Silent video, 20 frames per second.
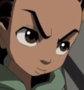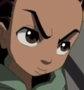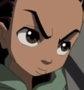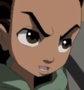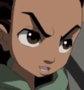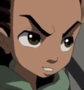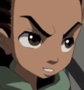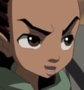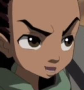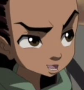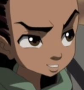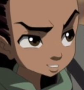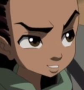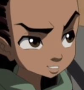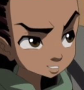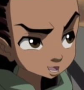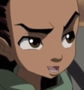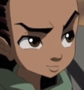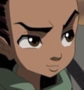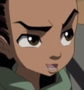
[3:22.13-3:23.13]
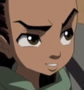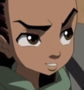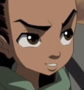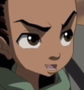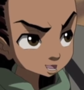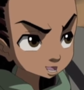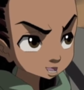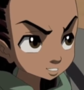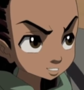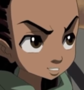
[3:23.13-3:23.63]
I don't see what the
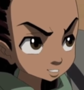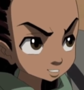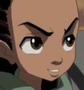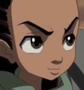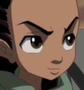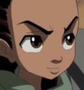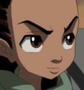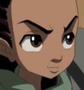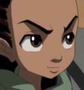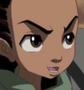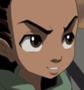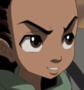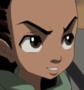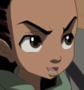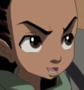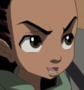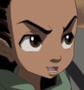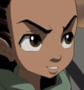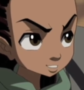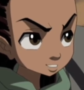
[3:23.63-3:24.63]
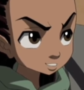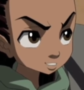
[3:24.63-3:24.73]
big deal is. Just saying